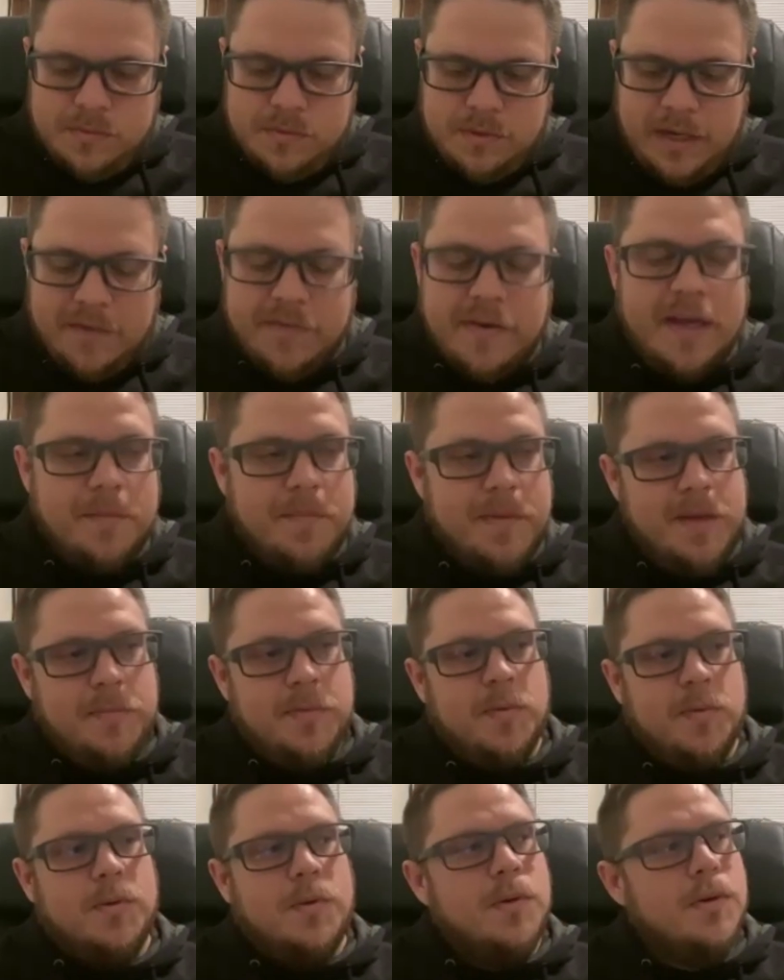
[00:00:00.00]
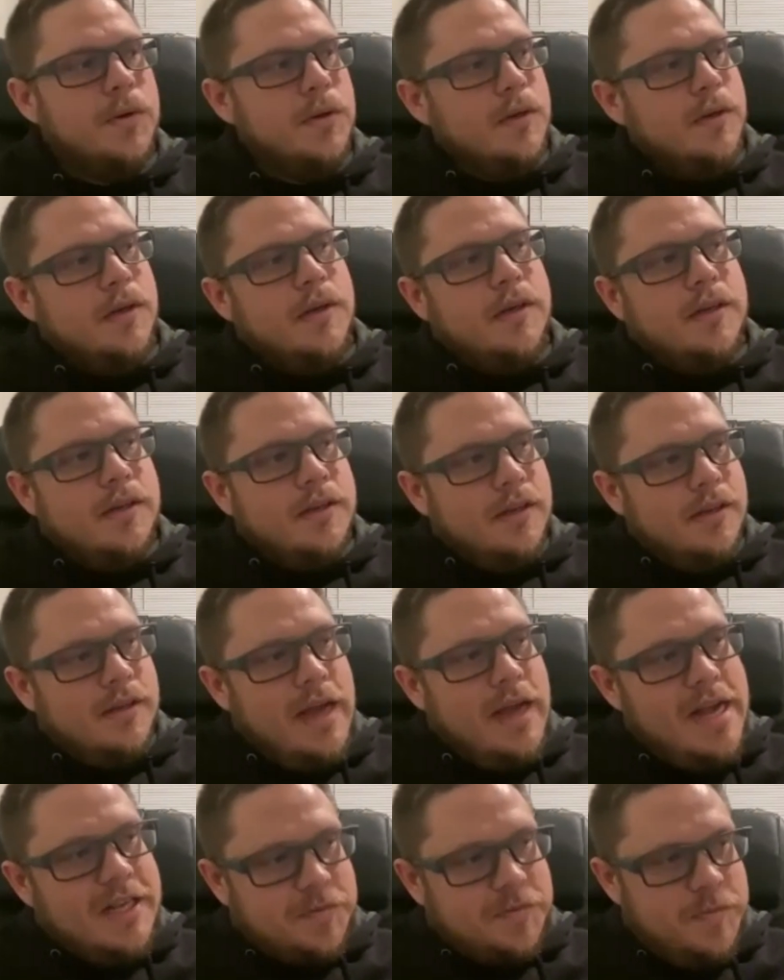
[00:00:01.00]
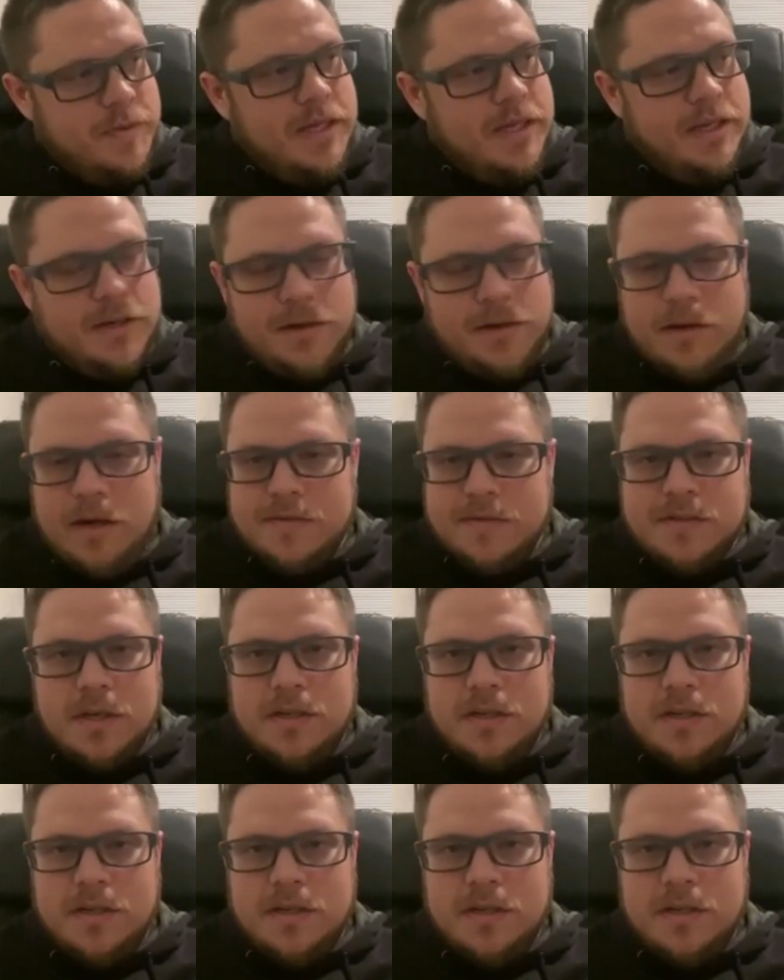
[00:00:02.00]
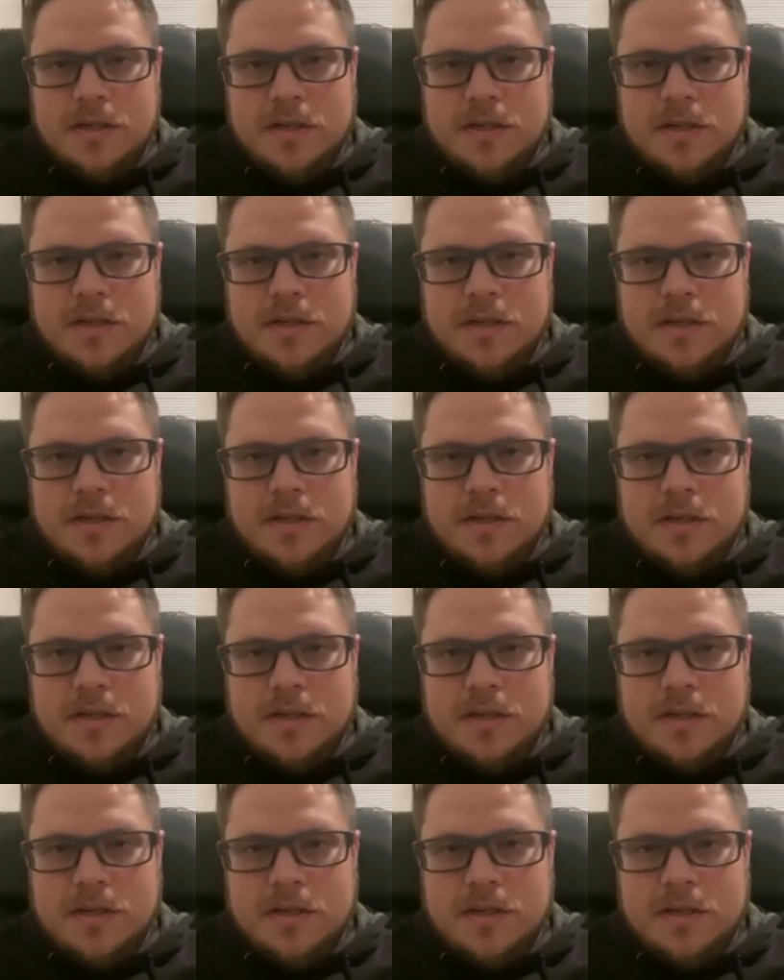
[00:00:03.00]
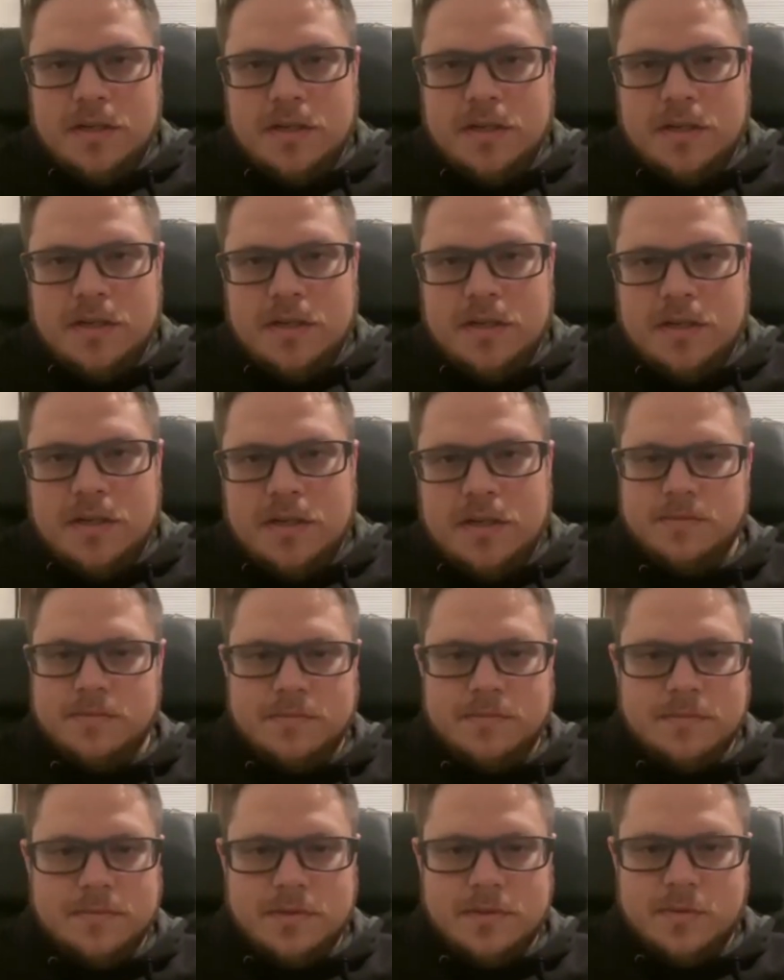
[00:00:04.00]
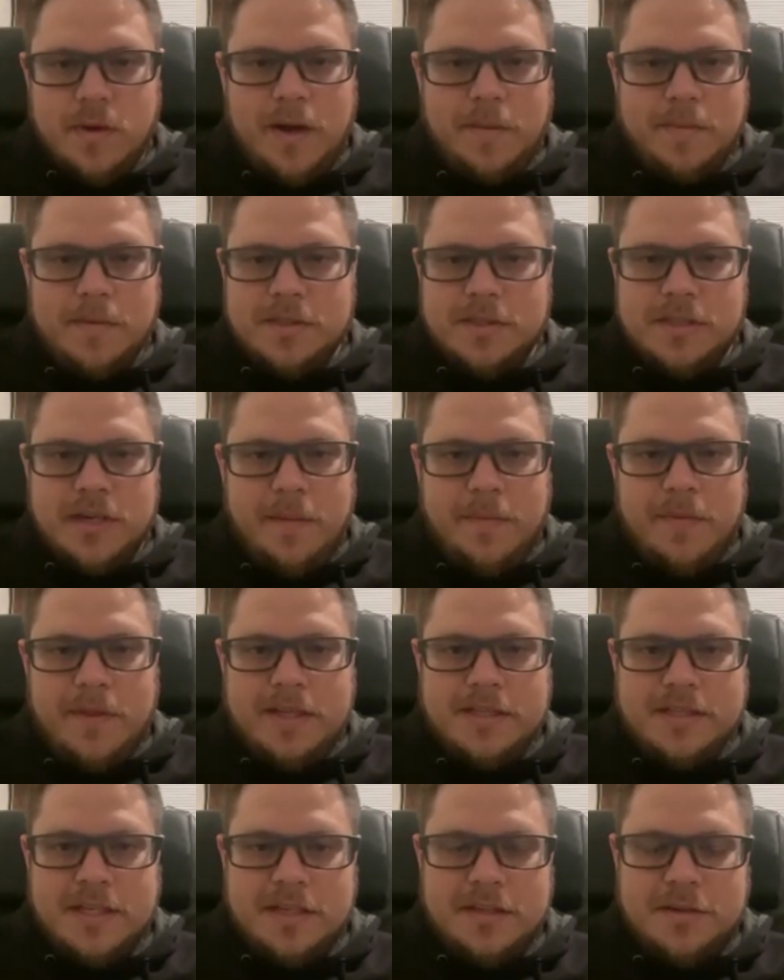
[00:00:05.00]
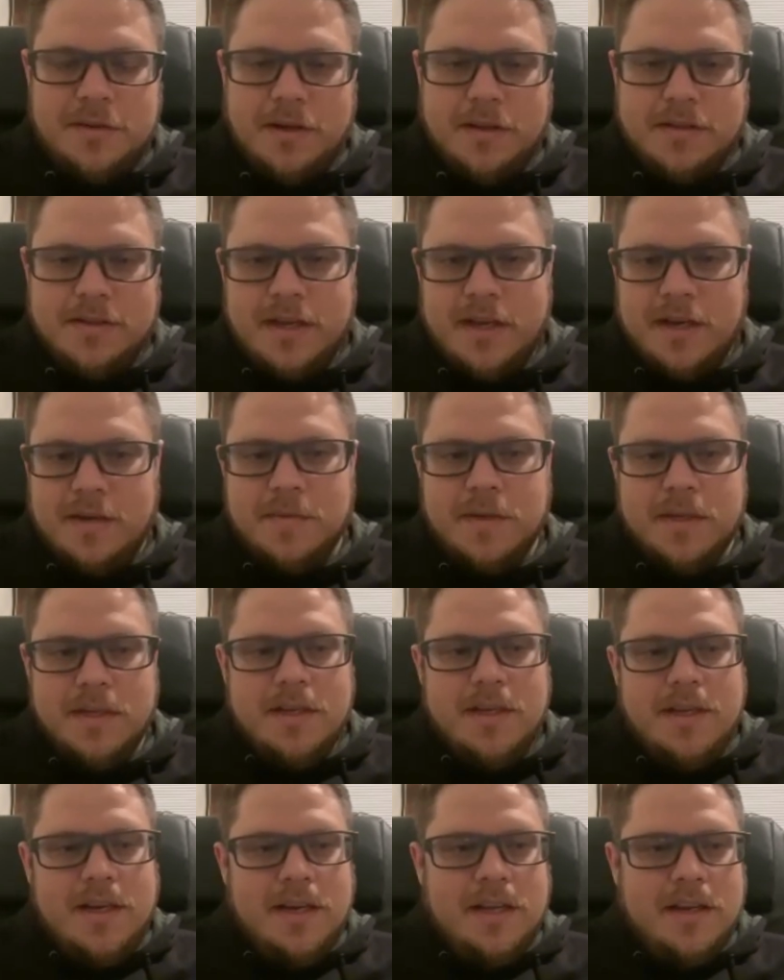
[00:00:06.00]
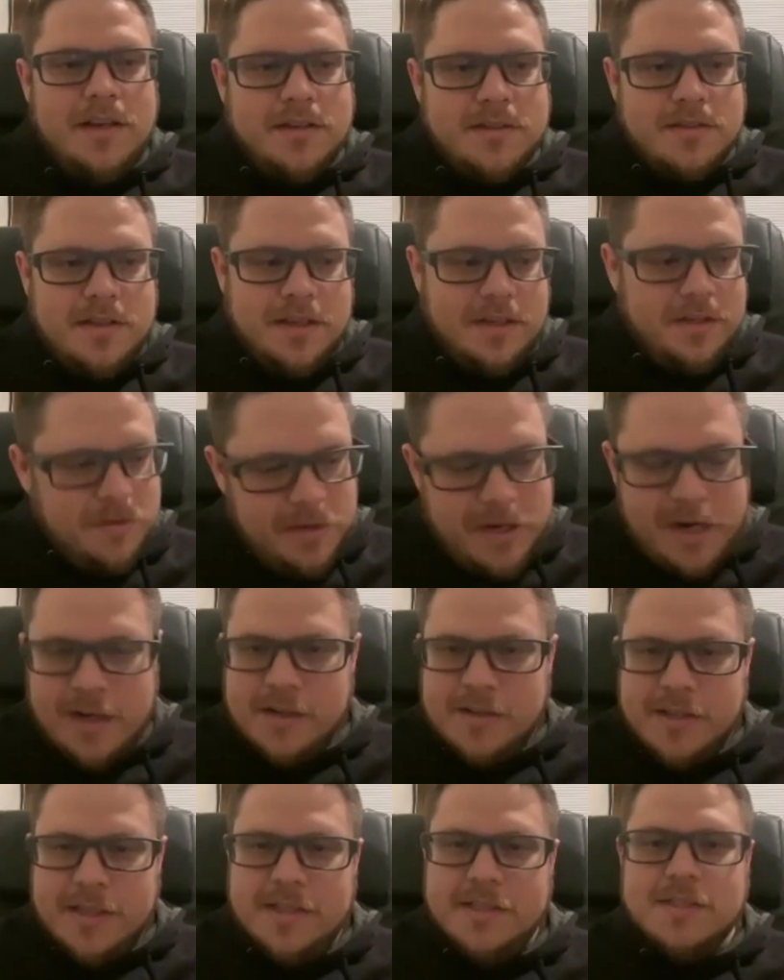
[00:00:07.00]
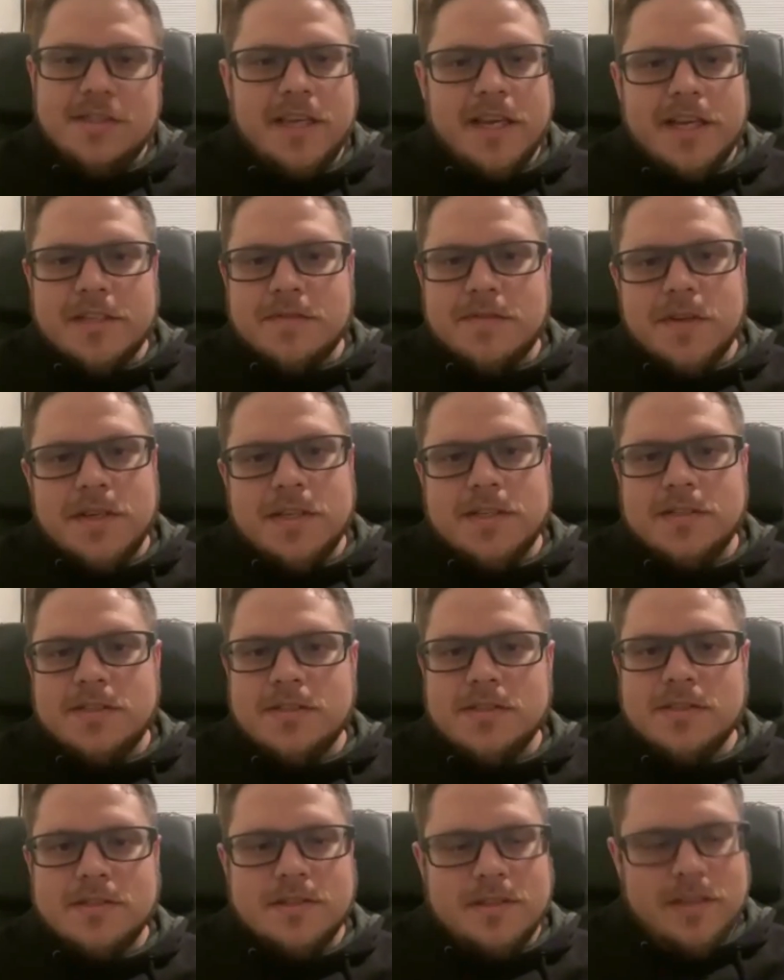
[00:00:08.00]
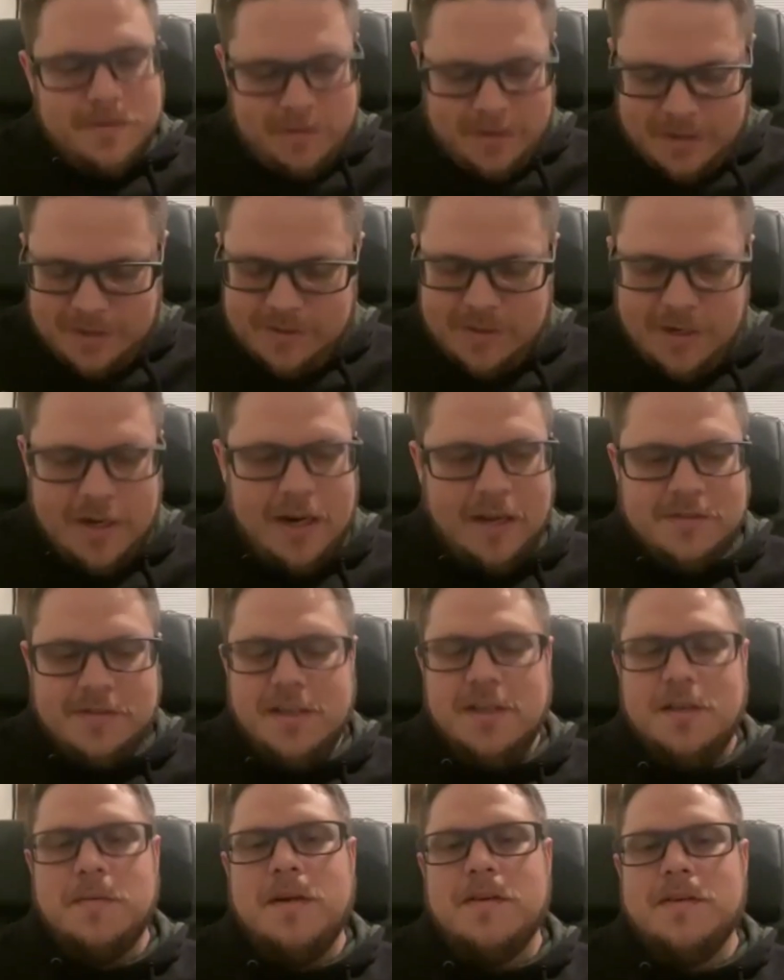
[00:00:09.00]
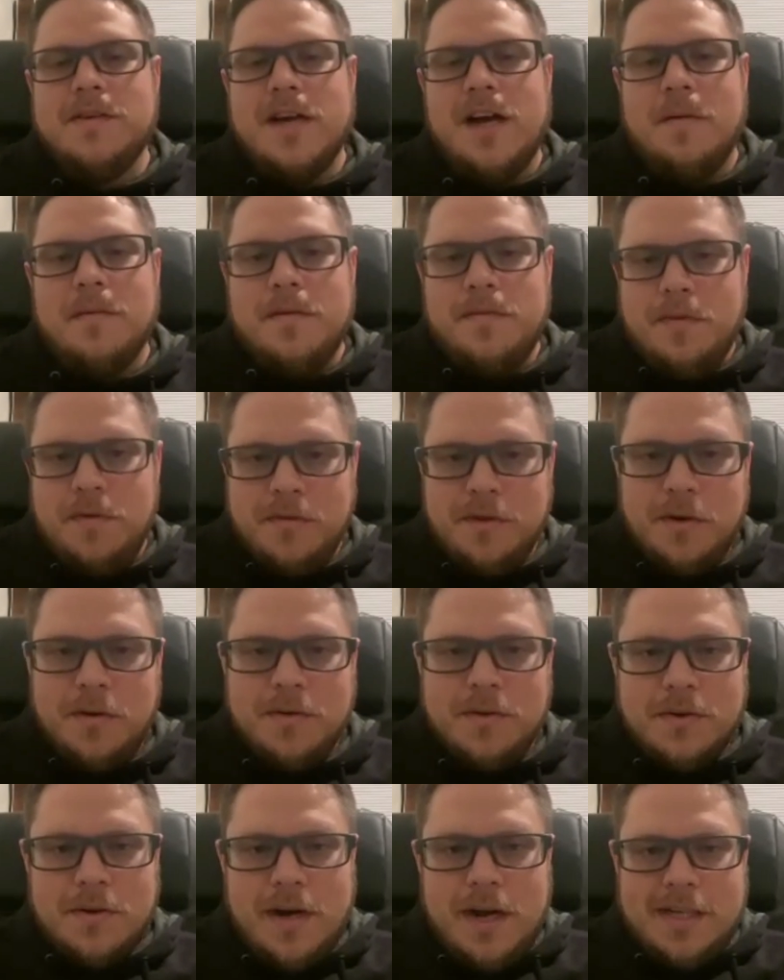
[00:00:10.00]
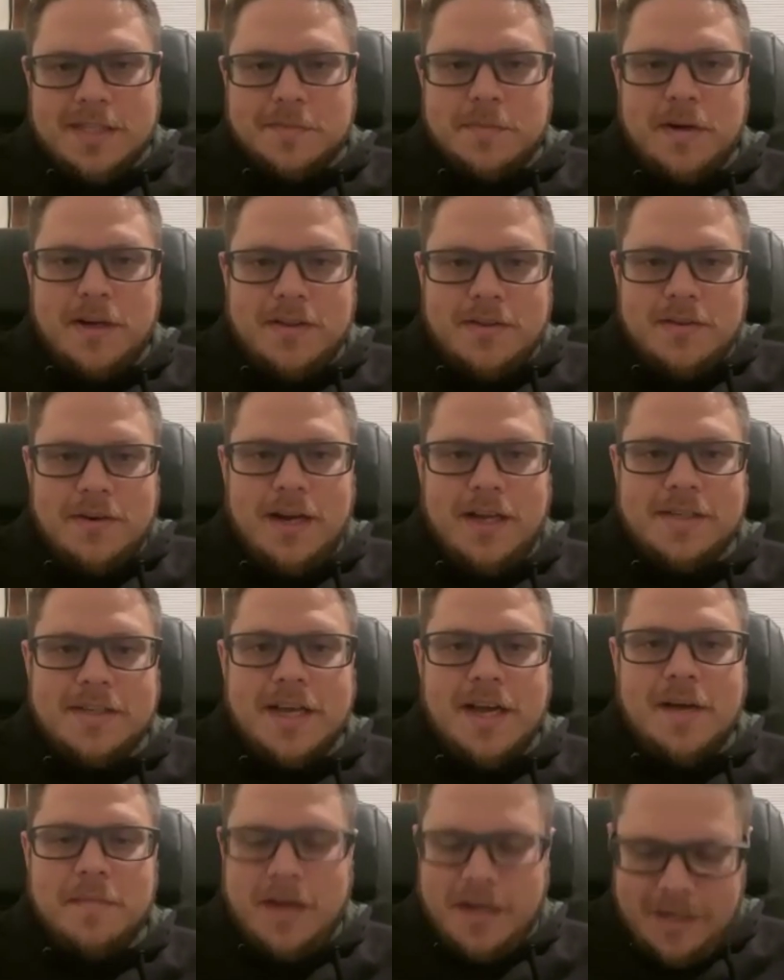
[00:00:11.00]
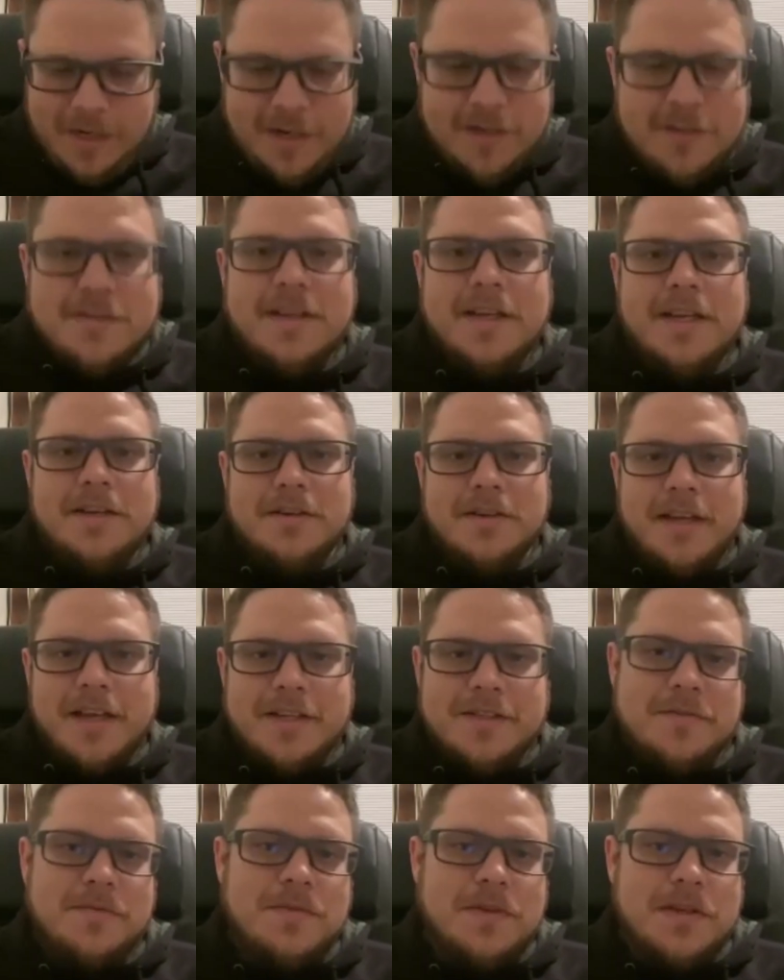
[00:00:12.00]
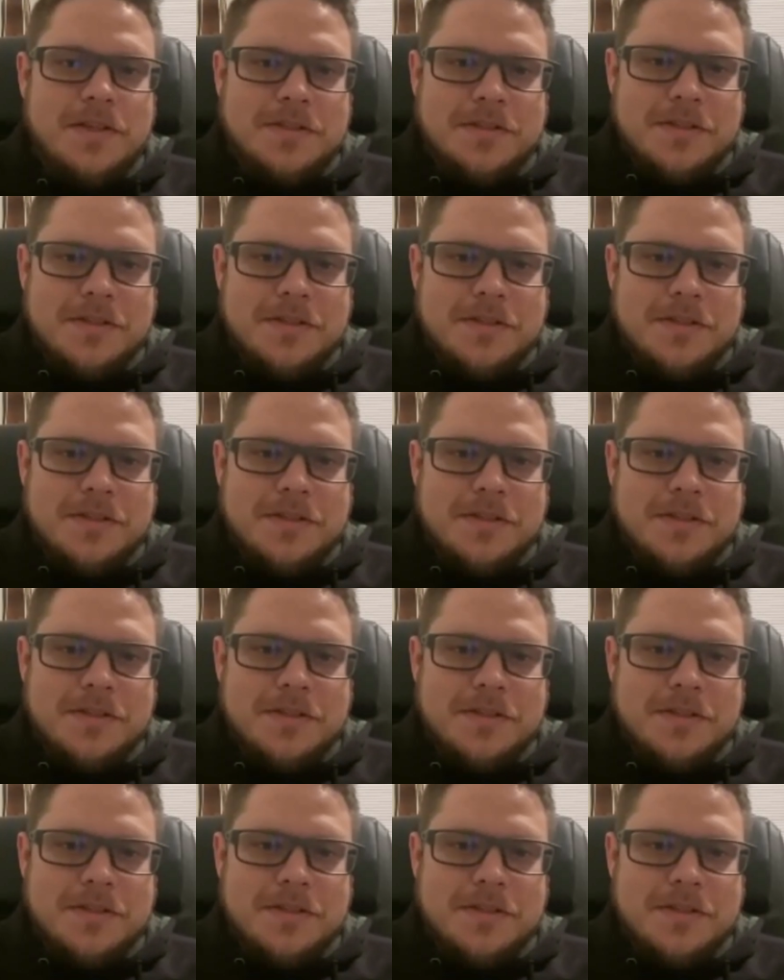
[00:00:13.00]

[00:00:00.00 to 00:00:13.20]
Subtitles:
I've had people ask me, I've set up around town at these little swap and shop things they do all the time, and they'll say, "You guarantee you catch fish?" I'll tell them every time, if you throw it in the right spot at the right time, I guarantee you it'll catch a fish.